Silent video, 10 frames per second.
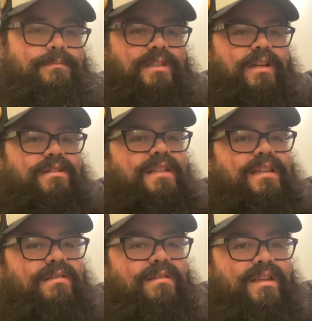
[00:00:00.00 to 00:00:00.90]
The
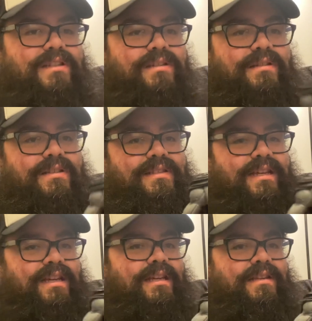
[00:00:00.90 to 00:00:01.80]
articulation on this
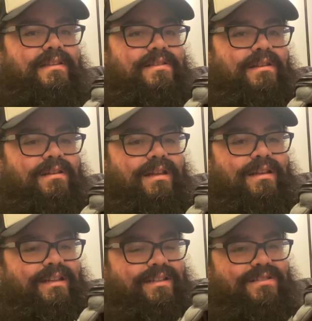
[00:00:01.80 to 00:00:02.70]
guy is a lot
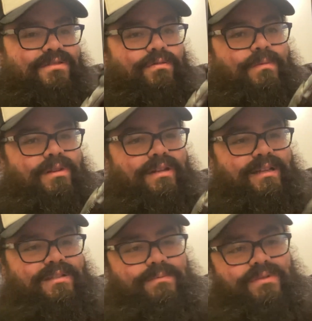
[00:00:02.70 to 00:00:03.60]
like a Storm
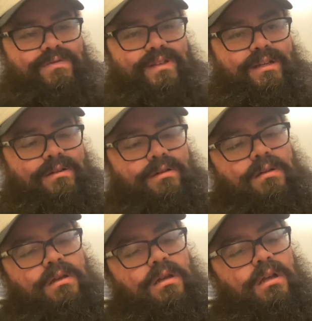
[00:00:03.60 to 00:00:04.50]
Collectibles figure.
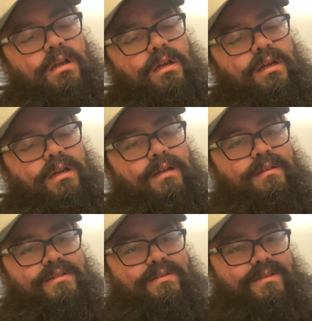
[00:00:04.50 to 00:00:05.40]

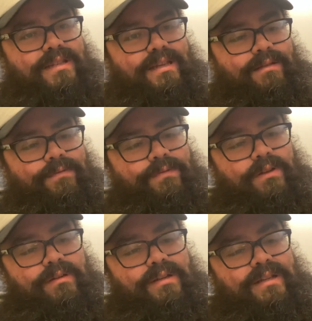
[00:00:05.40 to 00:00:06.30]
So he's got a
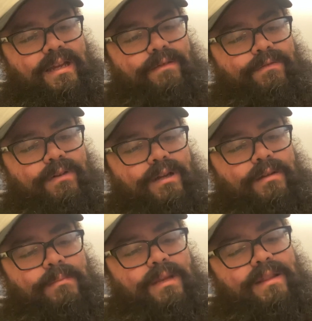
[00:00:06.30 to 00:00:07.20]
floating
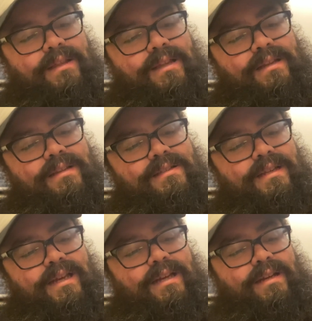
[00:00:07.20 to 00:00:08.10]
diaphragm, and then he's
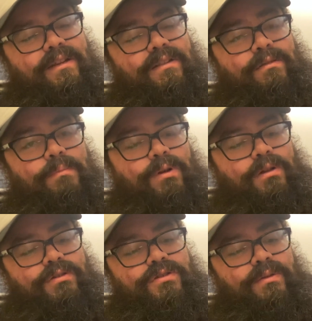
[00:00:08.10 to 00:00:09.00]
got another
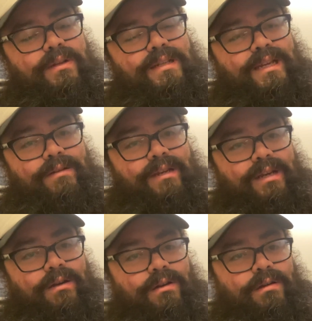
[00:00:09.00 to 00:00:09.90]
ball joint down
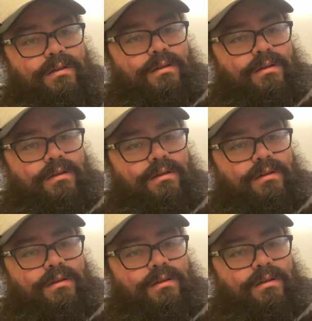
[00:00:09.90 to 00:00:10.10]
here.